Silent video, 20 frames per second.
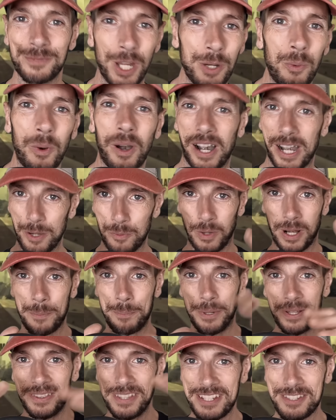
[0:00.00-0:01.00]
Don't worry, when I'm
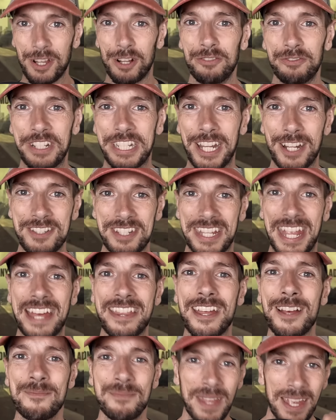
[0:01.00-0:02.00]
putting this whole video
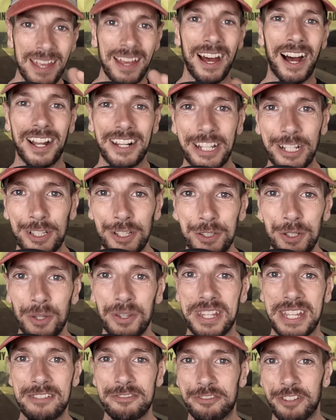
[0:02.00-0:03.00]
together, I'll include all
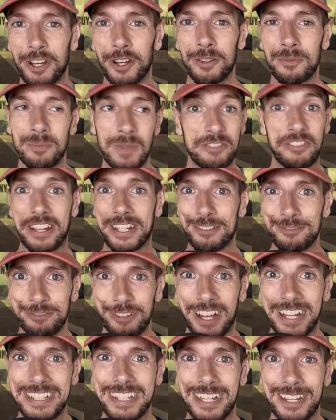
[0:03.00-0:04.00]
the info, if I can
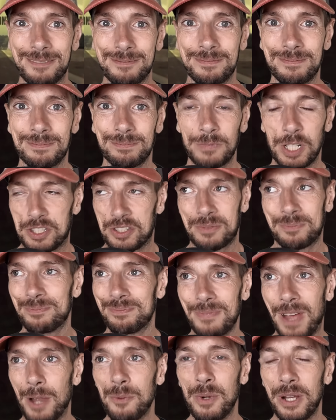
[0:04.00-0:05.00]
find it. Which
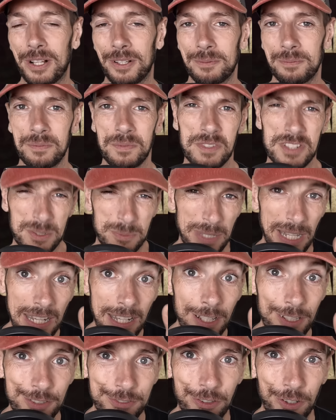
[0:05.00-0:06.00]
I will, because I'm going to
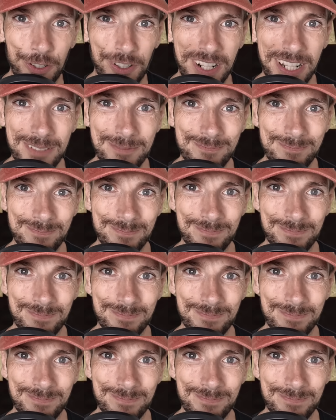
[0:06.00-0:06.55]
look for it.